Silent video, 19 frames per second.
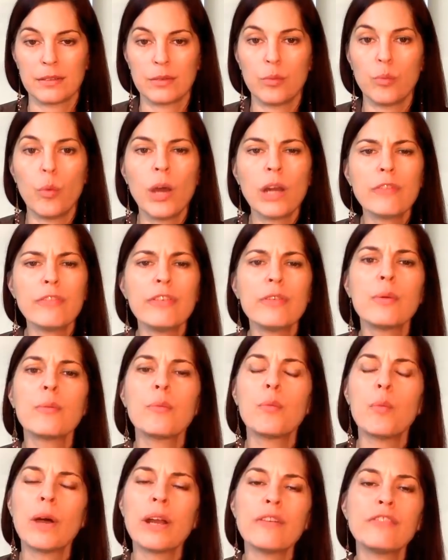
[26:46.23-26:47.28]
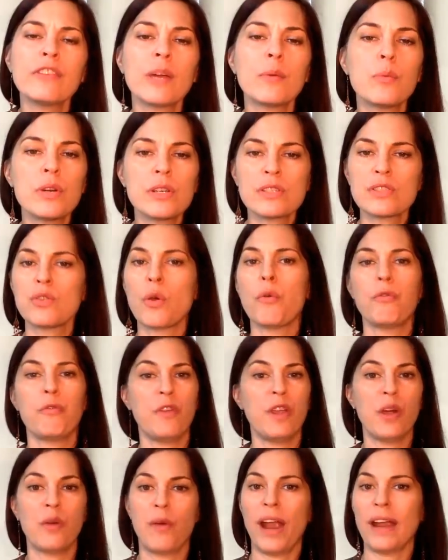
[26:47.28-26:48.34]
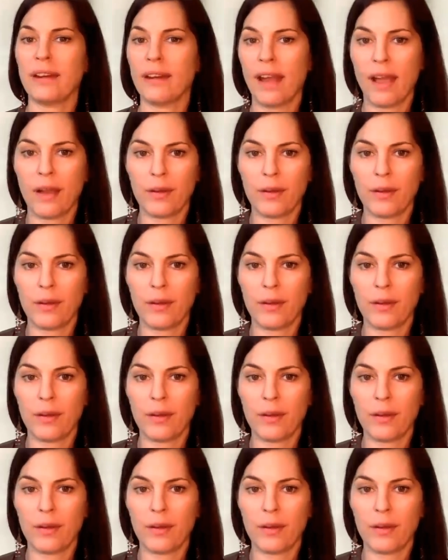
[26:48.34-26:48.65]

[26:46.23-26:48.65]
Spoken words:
What if there was no fear right now?